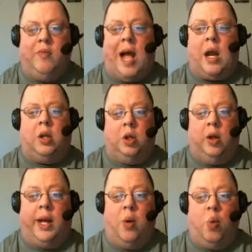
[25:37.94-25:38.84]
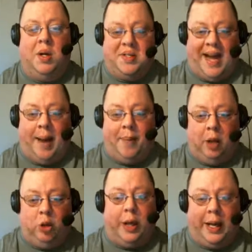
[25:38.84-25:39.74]
got to look at what's
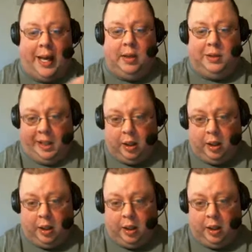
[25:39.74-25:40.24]
happened. Look at Italy.